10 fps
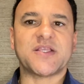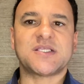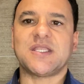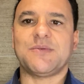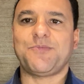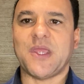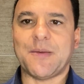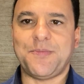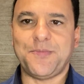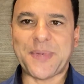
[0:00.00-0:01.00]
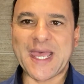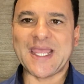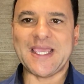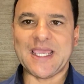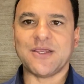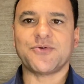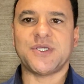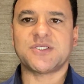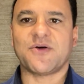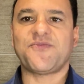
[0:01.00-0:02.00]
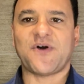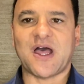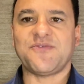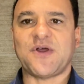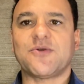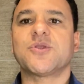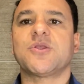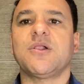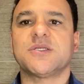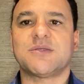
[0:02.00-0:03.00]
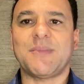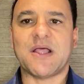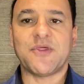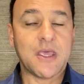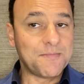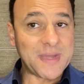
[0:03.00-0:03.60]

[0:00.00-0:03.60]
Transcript: that's a pay increase of $500 a month.